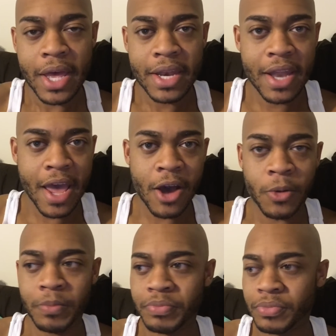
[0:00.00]

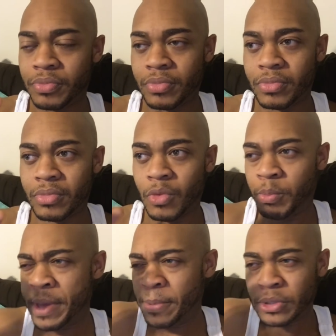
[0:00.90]
Now,
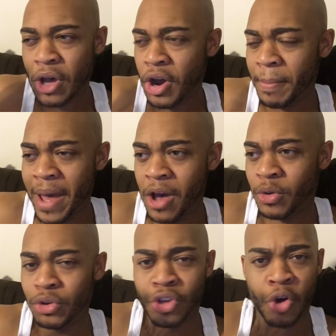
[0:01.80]
people talk
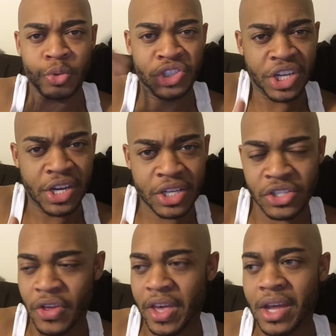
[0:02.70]
about don't judge
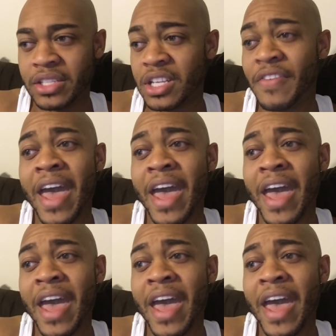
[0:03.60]
and all that kind of stuff.